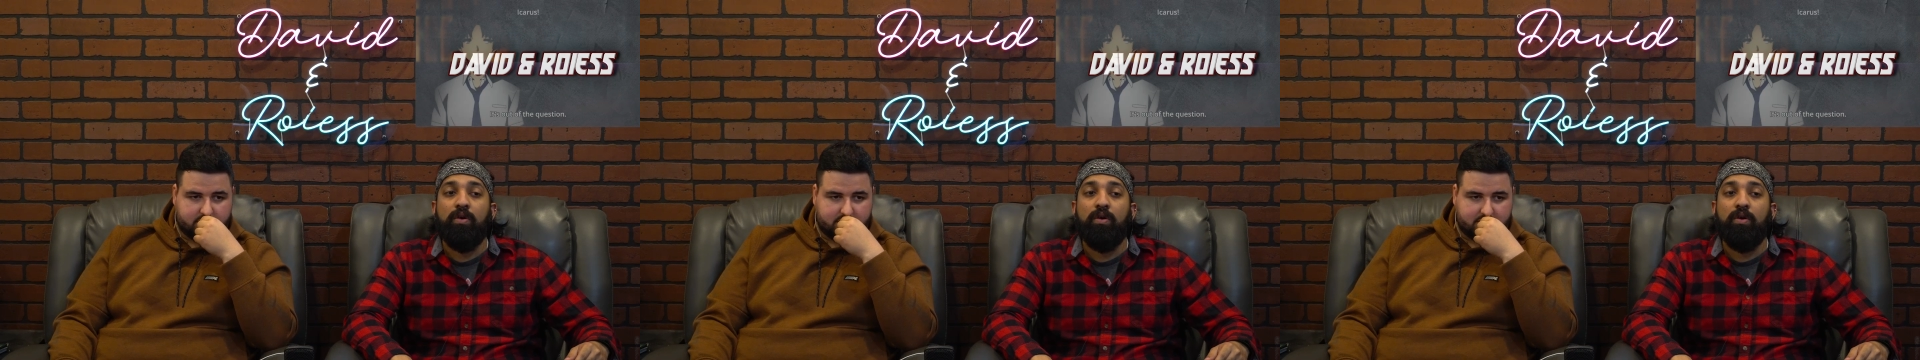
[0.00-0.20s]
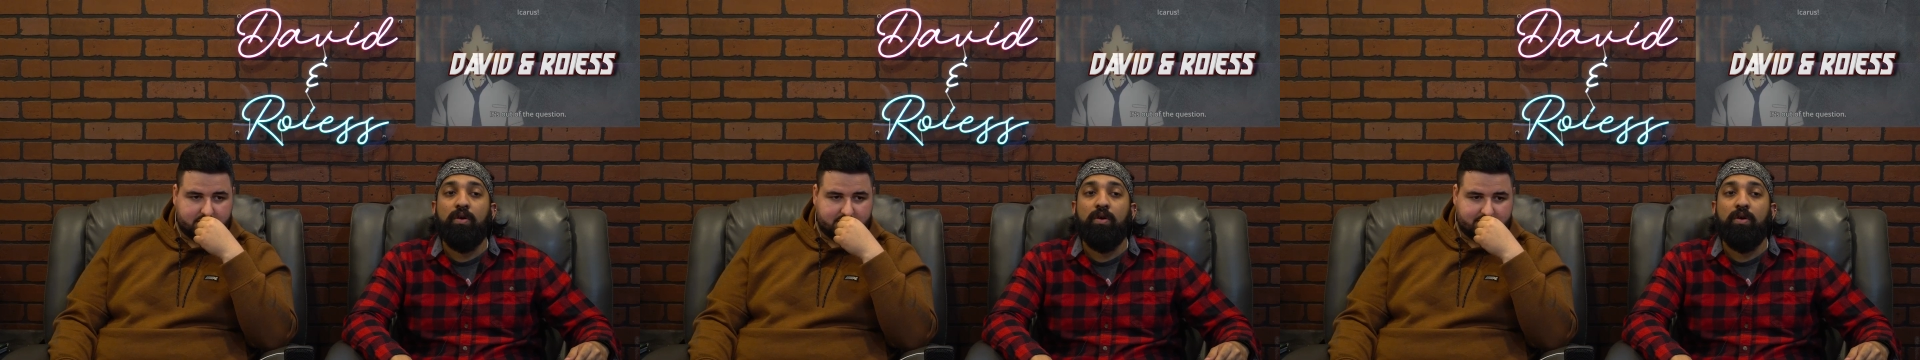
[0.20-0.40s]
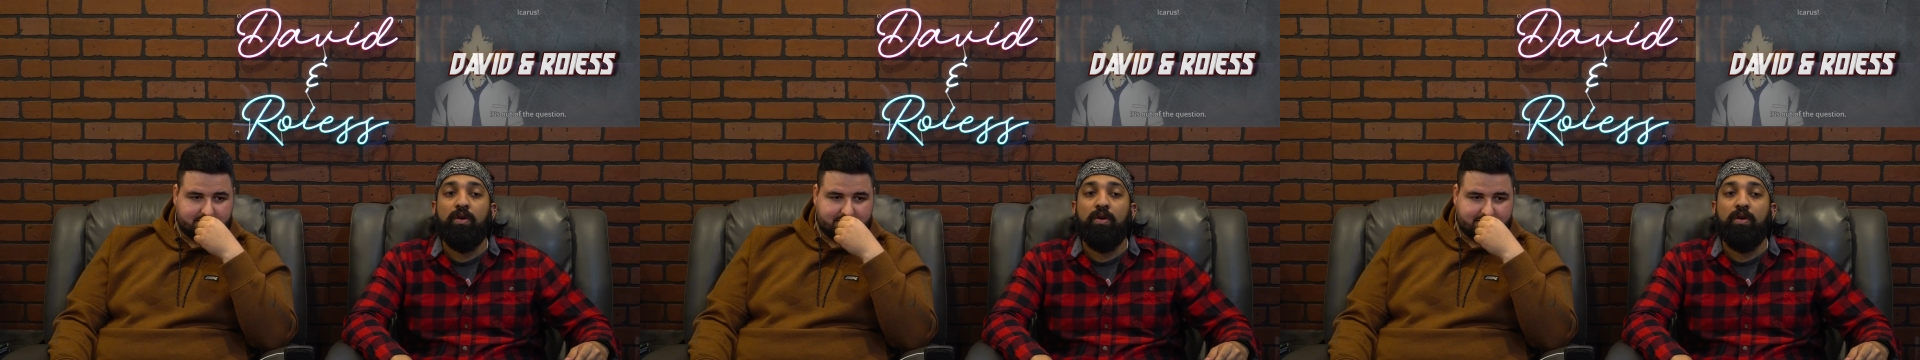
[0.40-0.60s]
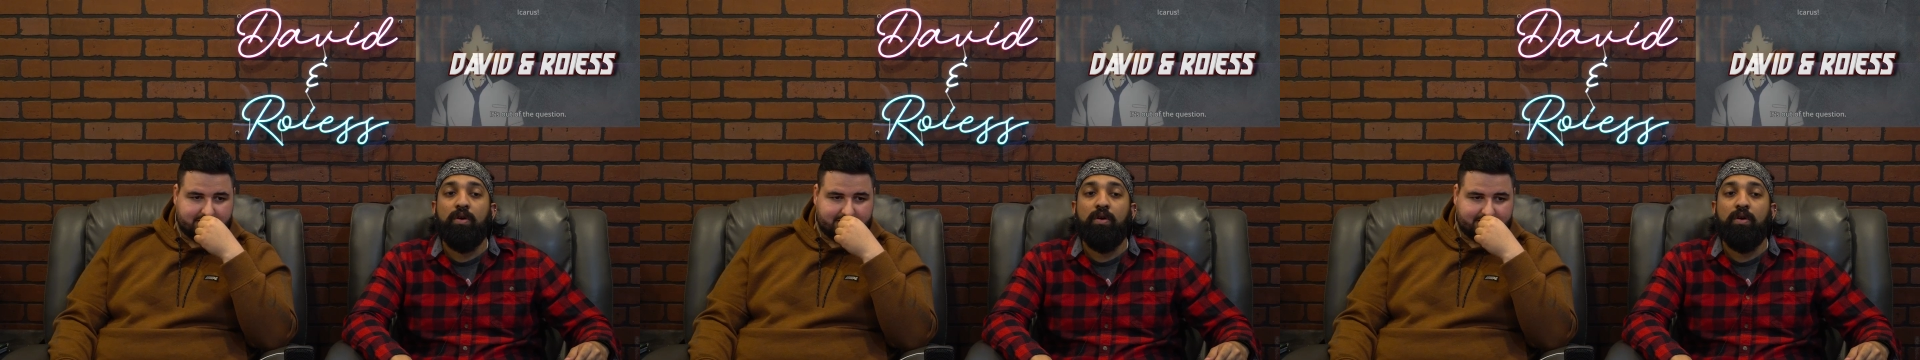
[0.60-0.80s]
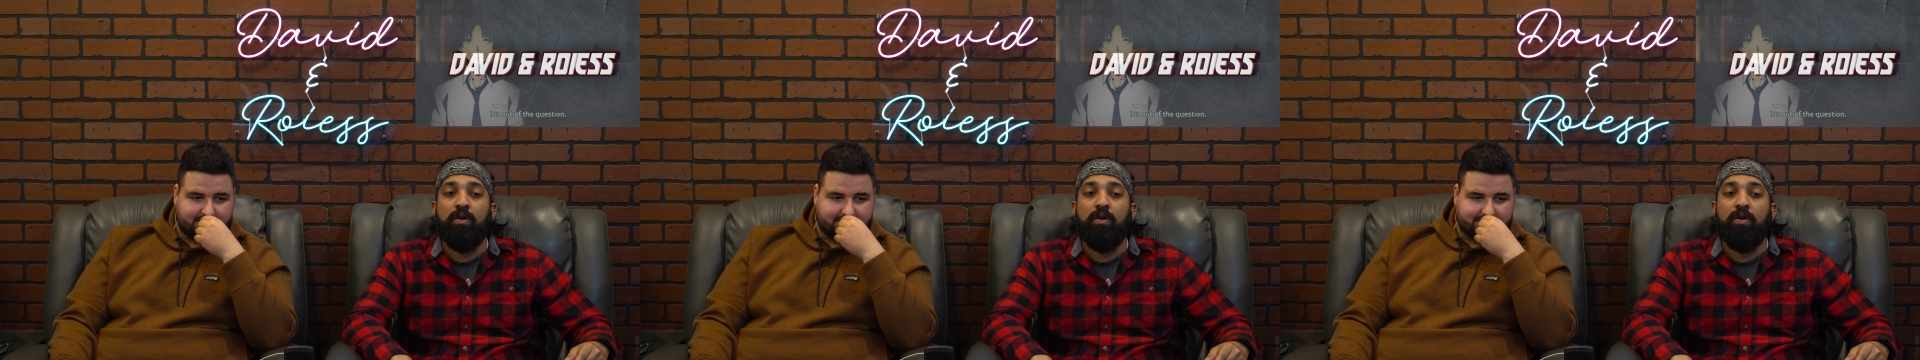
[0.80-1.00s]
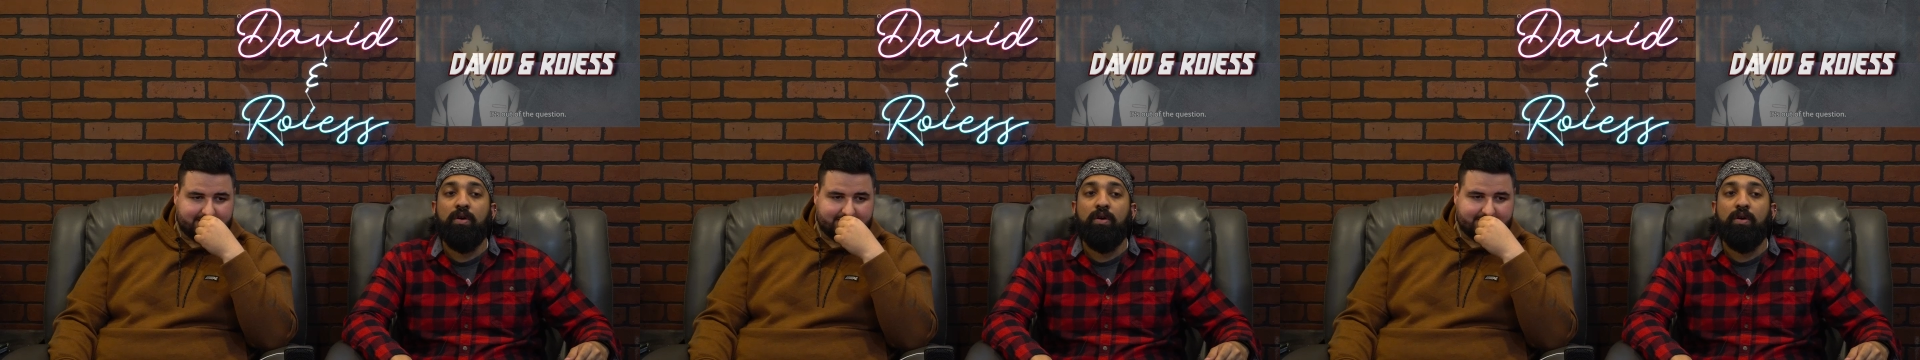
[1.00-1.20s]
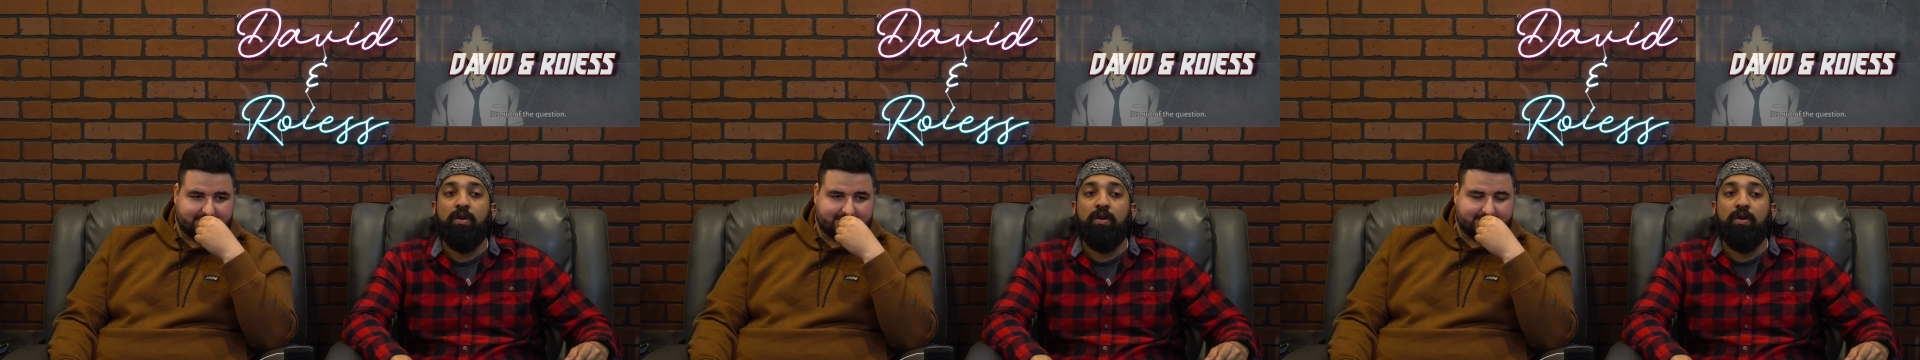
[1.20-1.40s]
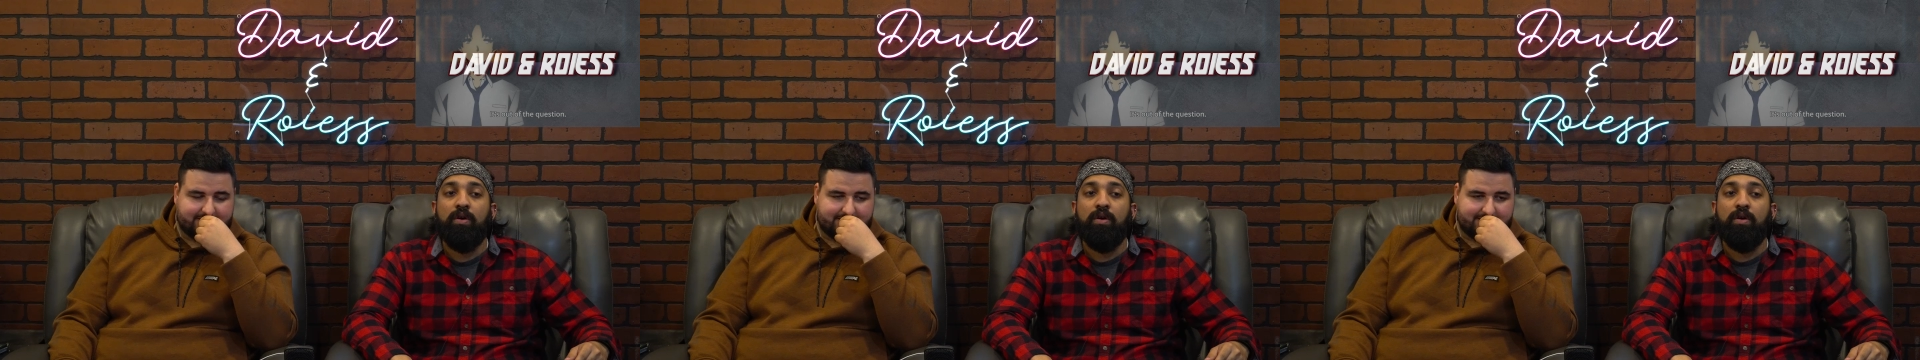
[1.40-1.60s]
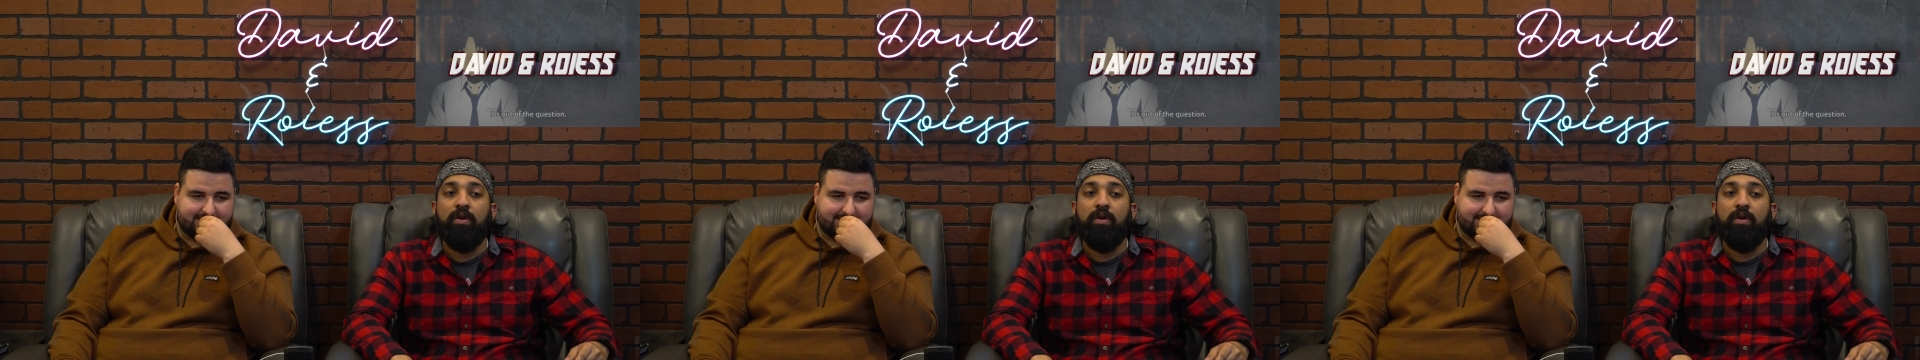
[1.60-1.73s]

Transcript: No one is speaking in this clip.